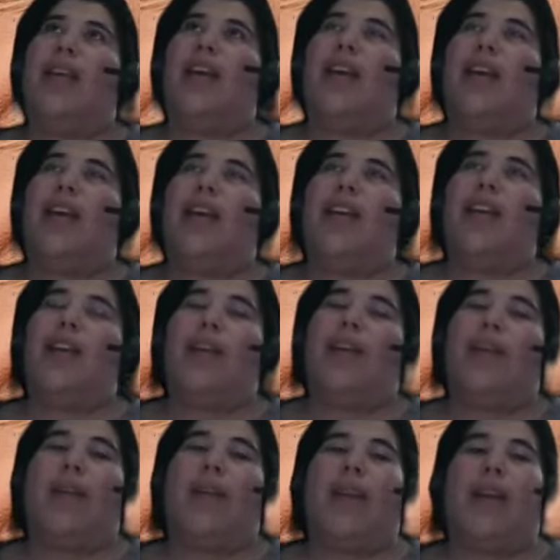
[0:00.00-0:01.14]
uh, you
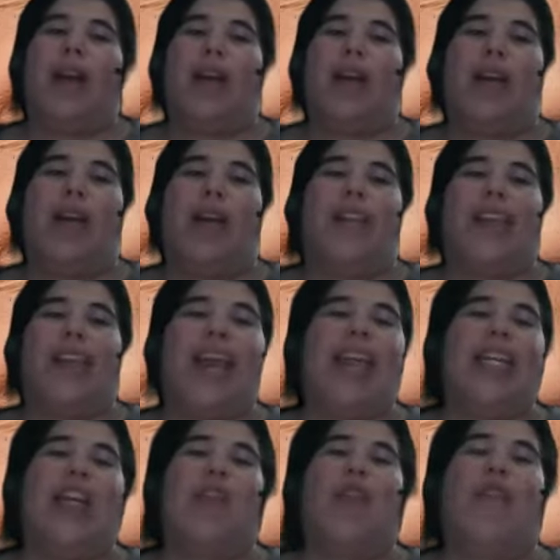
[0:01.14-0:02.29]
know, and on on the
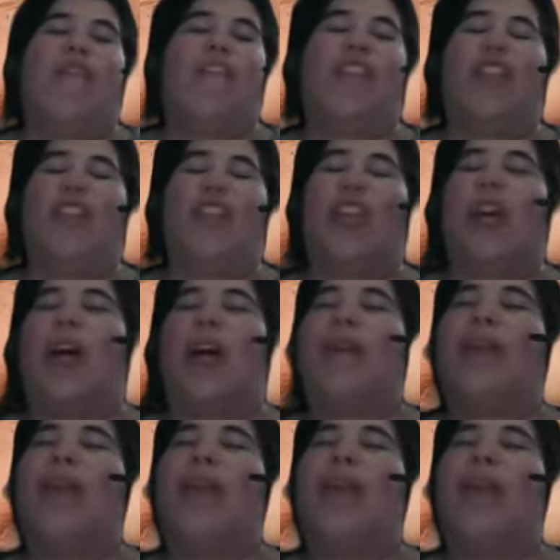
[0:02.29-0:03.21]
Andy Griffith Show.